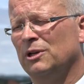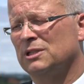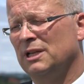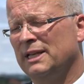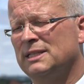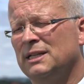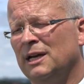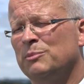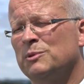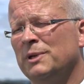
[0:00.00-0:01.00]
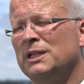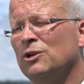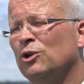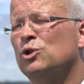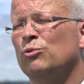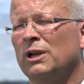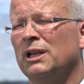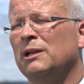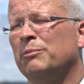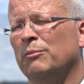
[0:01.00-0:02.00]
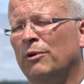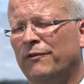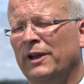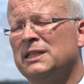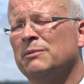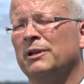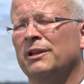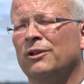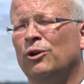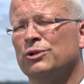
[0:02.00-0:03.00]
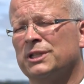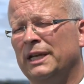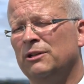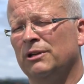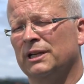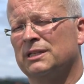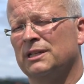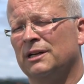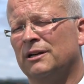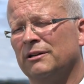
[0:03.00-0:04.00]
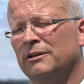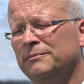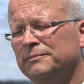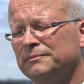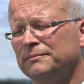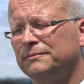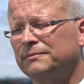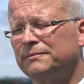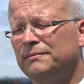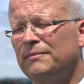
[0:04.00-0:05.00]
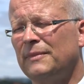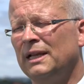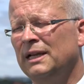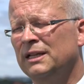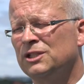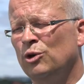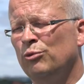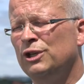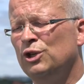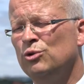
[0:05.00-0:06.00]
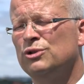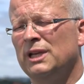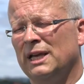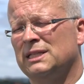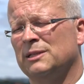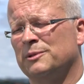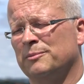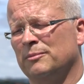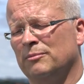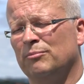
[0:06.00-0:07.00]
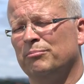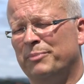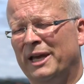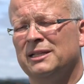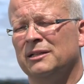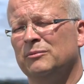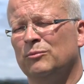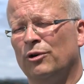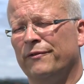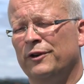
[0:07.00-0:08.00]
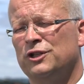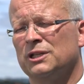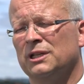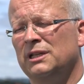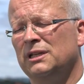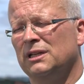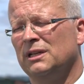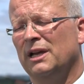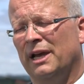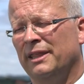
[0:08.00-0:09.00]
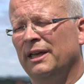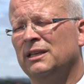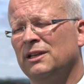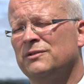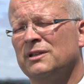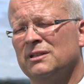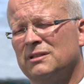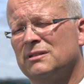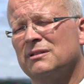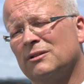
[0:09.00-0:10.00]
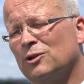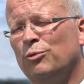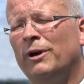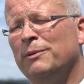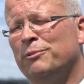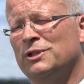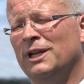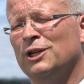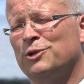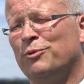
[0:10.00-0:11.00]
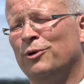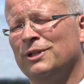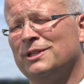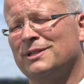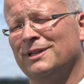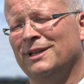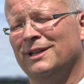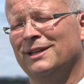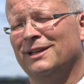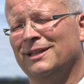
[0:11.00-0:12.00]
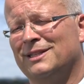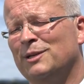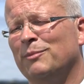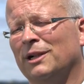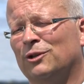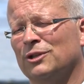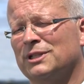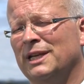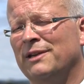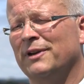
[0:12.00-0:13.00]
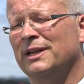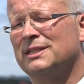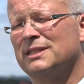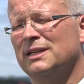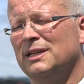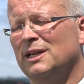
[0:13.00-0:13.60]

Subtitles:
because less types means also we're a little bit more flexible in the whole scheduling scenario. So we use the assets better, more efficiently, and that gives us quite a percentage points in seat mile cost savings